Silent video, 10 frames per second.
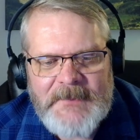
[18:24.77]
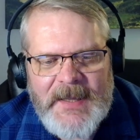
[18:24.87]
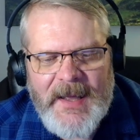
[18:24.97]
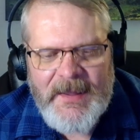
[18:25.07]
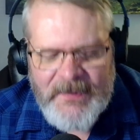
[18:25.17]

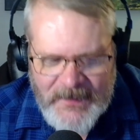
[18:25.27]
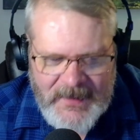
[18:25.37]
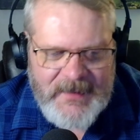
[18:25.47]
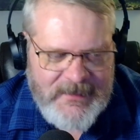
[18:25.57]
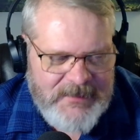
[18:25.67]
I
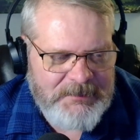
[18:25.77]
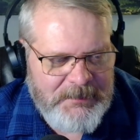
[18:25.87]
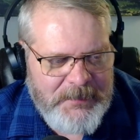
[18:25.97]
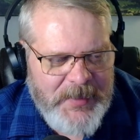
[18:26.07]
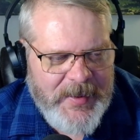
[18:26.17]
think it's
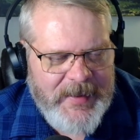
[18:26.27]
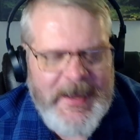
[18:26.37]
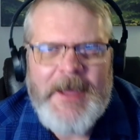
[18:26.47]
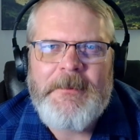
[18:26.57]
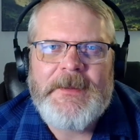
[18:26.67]
pretty
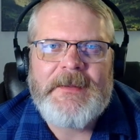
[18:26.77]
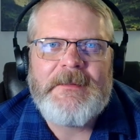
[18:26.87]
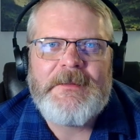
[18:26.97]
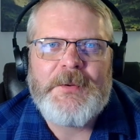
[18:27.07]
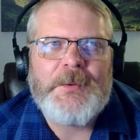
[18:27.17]
evident.
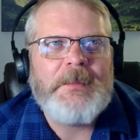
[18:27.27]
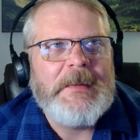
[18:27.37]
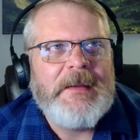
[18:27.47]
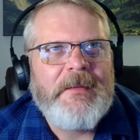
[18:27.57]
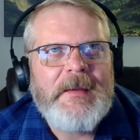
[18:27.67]
So
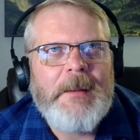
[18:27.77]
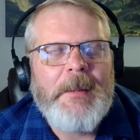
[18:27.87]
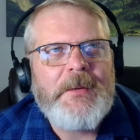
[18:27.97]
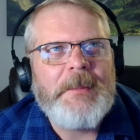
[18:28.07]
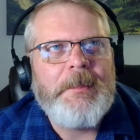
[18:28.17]
think
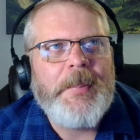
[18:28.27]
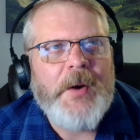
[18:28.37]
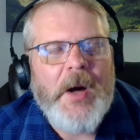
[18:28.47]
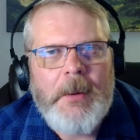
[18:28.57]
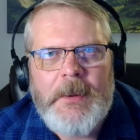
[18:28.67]
about the
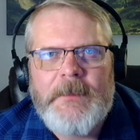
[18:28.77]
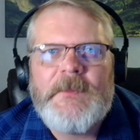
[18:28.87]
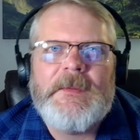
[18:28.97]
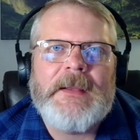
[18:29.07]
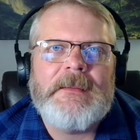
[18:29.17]

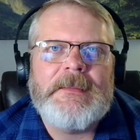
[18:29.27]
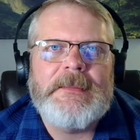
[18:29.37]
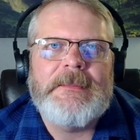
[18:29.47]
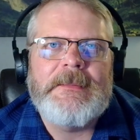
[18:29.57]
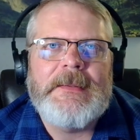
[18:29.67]
problems
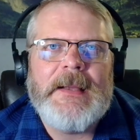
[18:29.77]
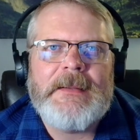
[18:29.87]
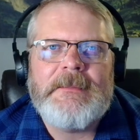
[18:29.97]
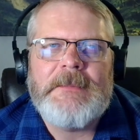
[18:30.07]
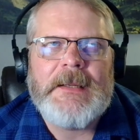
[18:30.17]

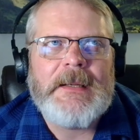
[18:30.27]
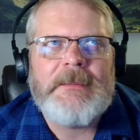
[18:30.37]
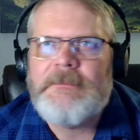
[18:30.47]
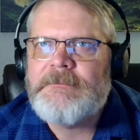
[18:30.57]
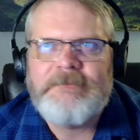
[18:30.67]
that
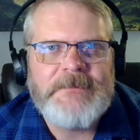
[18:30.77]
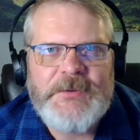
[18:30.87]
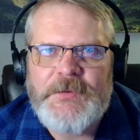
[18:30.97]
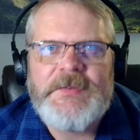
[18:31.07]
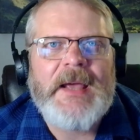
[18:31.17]

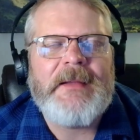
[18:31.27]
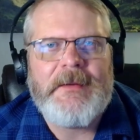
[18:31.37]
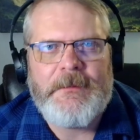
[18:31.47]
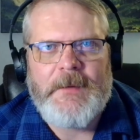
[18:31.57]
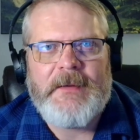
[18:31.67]
society
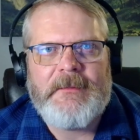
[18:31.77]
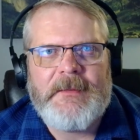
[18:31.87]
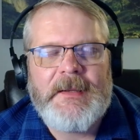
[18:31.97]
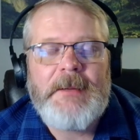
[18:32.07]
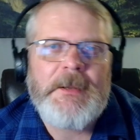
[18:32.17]
is
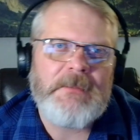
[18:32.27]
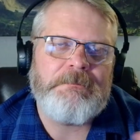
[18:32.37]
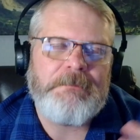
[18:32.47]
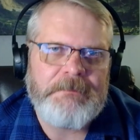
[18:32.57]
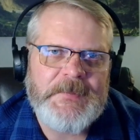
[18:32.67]
facing, even
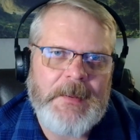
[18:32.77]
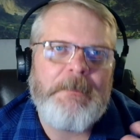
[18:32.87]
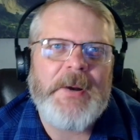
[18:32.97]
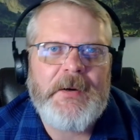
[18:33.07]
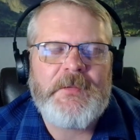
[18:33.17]
some
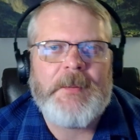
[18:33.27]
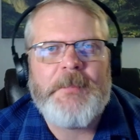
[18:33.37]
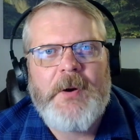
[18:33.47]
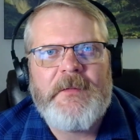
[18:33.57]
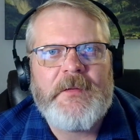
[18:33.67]
personal
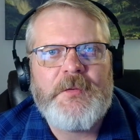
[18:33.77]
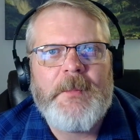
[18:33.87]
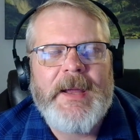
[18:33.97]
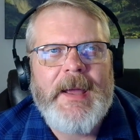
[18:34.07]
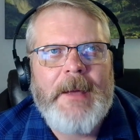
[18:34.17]
problems that you
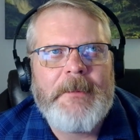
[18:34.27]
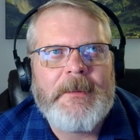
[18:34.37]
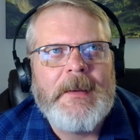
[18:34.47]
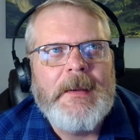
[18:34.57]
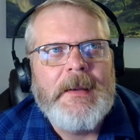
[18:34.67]
might
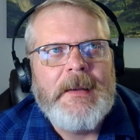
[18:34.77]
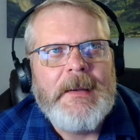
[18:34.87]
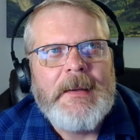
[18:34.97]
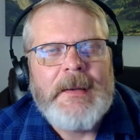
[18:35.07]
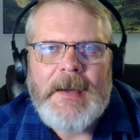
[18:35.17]
having.
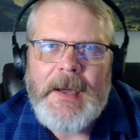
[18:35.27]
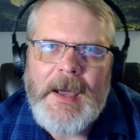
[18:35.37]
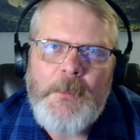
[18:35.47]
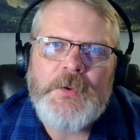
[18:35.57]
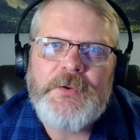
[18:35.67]

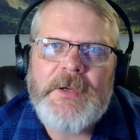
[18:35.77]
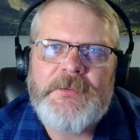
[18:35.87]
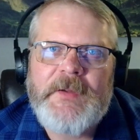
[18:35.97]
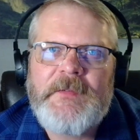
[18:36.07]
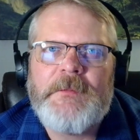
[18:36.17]
How would you
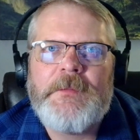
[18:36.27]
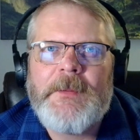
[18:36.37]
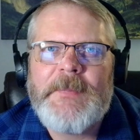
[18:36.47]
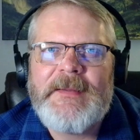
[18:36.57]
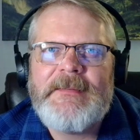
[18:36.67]
address them
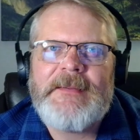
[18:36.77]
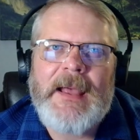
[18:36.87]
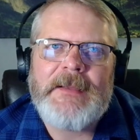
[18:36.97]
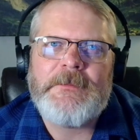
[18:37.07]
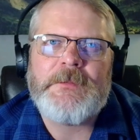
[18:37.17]
from the
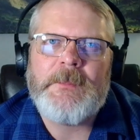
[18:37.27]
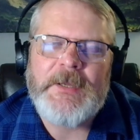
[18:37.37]
science, from the